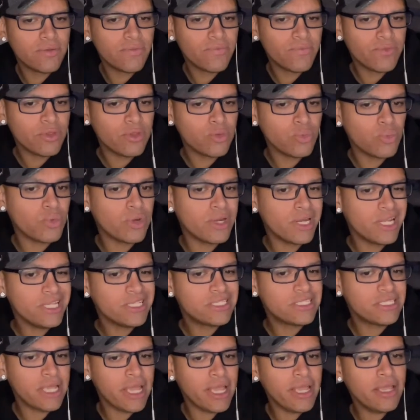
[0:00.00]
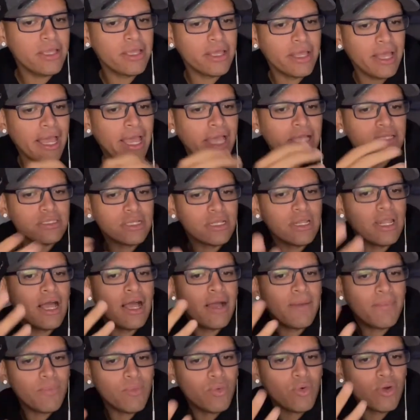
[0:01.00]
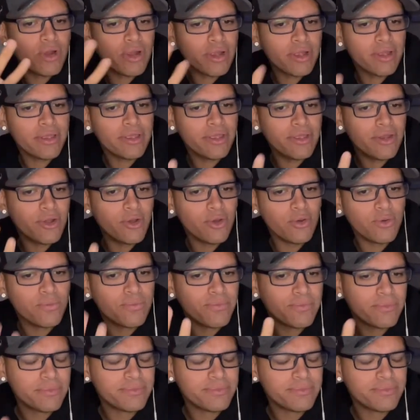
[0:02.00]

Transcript: what he's saying has a lot more, you know,